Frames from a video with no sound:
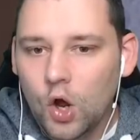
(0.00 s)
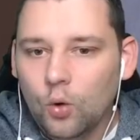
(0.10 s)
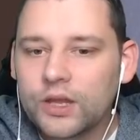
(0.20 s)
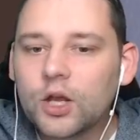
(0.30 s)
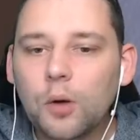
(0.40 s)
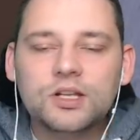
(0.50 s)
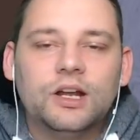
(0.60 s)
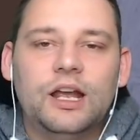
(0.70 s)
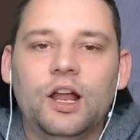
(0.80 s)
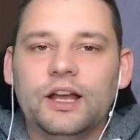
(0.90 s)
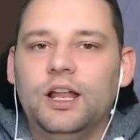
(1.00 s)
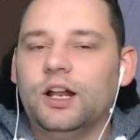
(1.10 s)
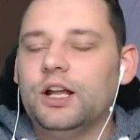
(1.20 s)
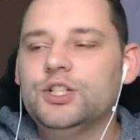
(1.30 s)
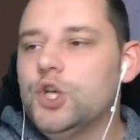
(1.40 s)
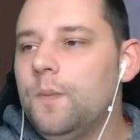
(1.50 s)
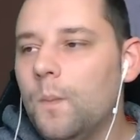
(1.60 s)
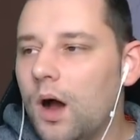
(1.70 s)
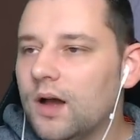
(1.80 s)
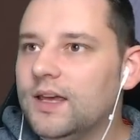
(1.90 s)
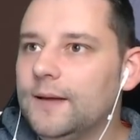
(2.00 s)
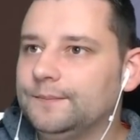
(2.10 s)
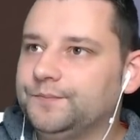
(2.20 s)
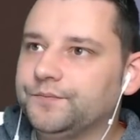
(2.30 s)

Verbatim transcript: When you go into like a, like like a supermarket.